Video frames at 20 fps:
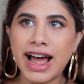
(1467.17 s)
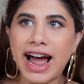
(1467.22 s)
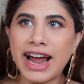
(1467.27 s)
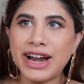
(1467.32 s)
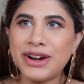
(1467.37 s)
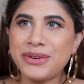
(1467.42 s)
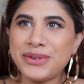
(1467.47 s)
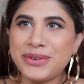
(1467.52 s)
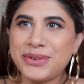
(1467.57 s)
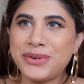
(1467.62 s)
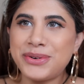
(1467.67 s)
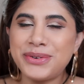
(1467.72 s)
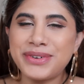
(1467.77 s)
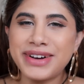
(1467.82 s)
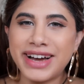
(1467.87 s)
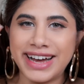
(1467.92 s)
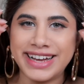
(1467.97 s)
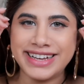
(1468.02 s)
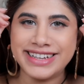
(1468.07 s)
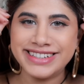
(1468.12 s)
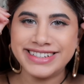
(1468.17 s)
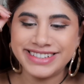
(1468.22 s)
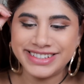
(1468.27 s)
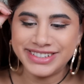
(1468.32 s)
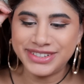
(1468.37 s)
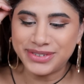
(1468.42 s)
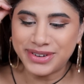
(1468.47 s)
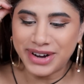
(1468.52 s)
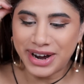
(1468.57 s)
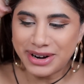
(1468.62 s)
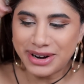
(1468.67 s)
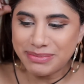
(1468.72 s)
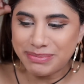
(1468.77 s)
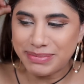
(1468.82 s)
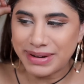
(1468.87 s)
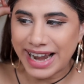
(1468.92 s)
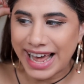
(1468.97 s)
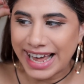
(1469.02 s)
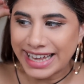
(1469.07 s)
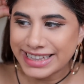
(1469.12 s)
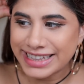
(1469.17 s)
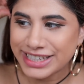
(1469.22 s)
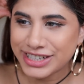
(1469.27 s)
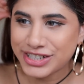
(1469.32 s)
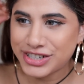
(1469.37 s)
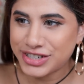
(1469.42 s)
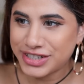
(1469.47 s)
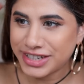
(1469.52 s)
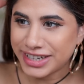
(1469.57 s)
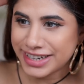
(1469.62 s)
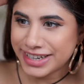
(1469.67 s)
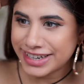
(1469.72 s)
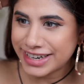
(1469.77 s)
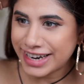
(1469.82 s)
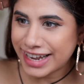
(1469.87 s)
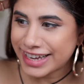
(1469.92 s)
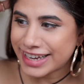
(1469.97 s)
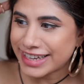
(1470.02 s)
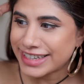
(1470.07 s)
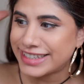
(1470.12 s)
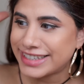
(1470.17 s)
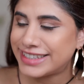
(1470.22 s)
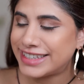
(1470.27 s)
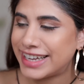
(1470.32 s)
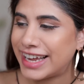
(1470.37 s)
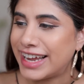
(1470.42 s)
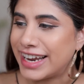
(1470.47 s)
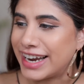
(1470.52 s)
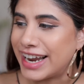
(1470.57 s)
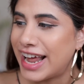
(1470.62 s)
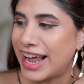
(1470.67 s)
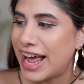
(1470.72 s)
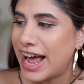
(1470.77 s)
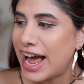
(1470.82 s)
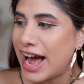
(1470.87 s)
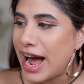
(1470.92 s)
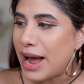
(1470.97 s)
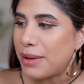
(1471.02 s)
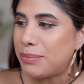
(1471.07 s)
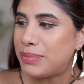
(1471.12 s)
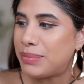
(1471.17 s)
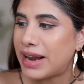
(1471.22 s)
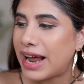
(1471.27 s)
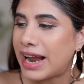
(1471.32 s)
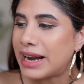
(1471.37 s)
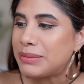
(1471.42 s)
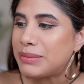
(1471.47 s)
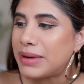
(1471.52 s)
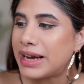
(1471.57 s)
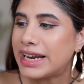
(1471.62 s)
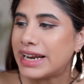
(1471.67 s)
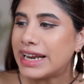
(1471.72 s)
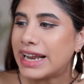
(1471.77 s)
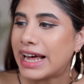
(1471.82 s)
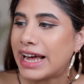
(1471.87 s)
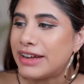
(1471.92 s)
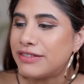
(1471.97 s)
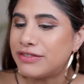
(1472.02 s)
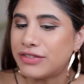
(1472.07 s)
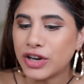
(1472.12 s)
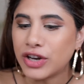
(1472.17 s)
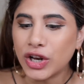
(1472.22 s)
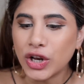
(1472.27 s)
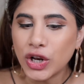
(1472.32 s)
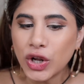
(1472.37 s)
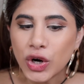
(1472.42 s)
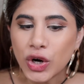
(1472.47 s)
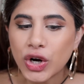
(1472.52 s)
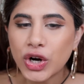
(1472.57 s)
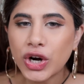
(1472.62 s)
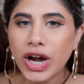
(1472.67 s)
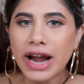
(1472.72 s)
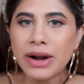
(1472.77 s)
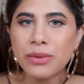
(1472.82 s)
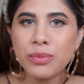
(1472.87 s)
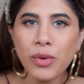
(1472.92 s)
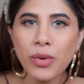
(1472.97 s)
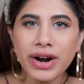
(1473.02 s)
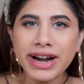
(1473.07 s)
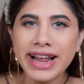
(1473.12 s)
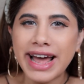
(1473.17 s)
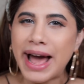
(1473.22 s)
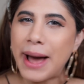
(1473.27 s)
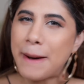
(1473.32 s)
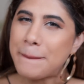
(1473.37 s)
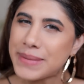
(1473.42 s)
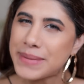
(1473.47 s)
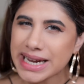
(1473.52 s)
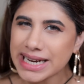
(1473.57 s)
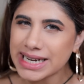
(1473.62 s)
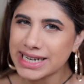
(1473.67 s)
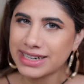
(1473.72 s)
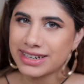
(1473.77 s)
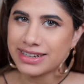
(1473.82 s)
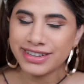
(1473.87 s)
I don't know, guys. You can't plan this shit. Like I said, I planned my life. Look at what happened.